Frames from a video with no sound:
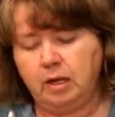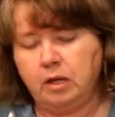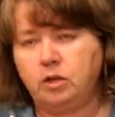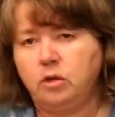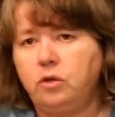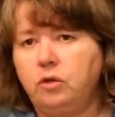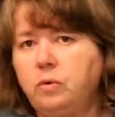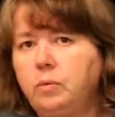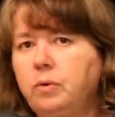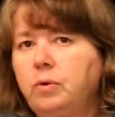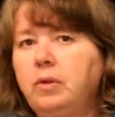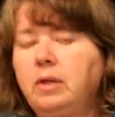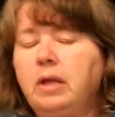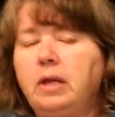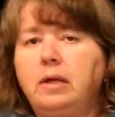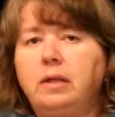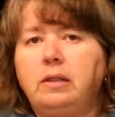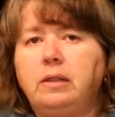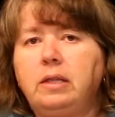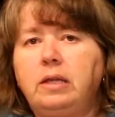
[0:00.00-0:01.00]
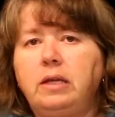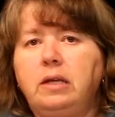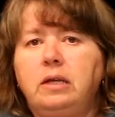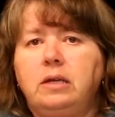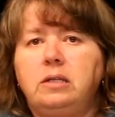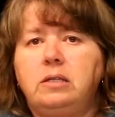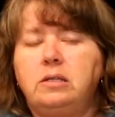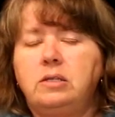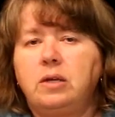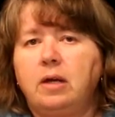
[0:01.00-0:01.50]
You will
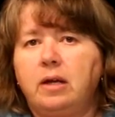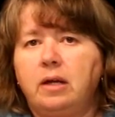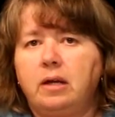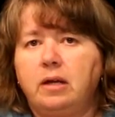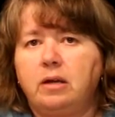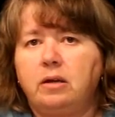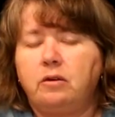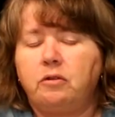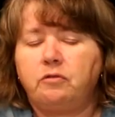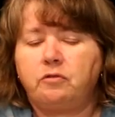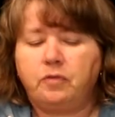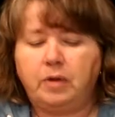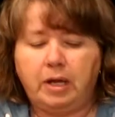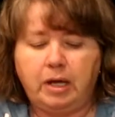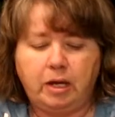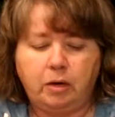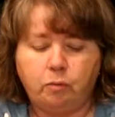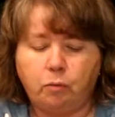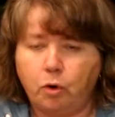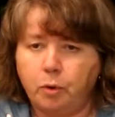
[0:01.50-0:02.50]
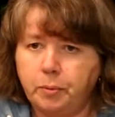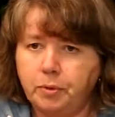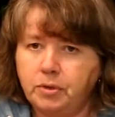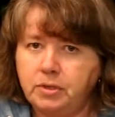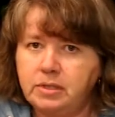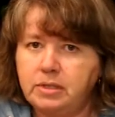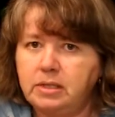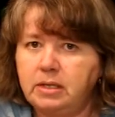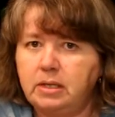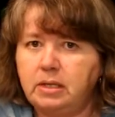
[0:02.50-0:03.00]
need to have a
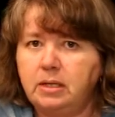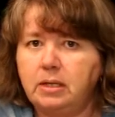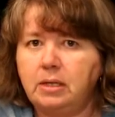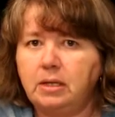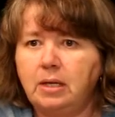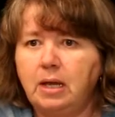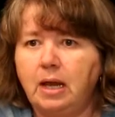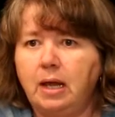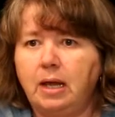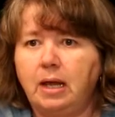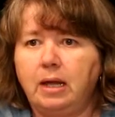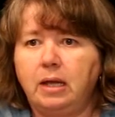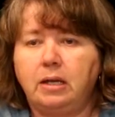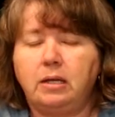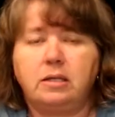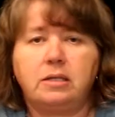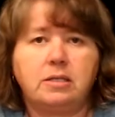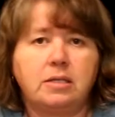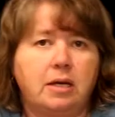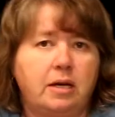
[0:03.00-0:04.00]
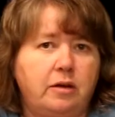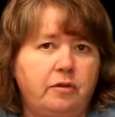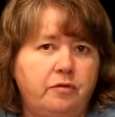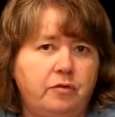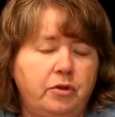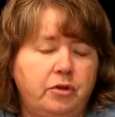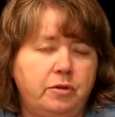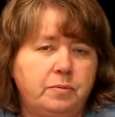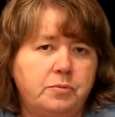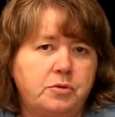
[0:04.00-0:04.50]
Robertson and a
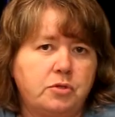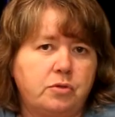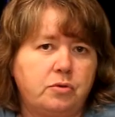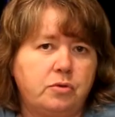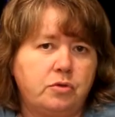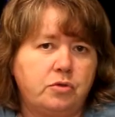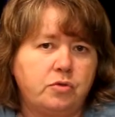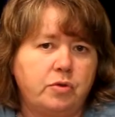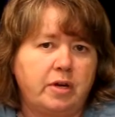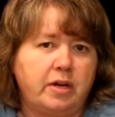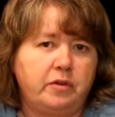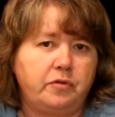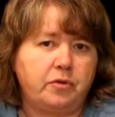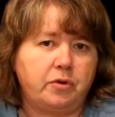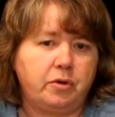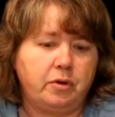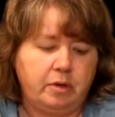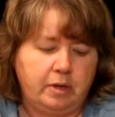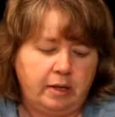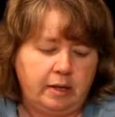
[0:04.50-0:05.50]
Phillips screwdriver,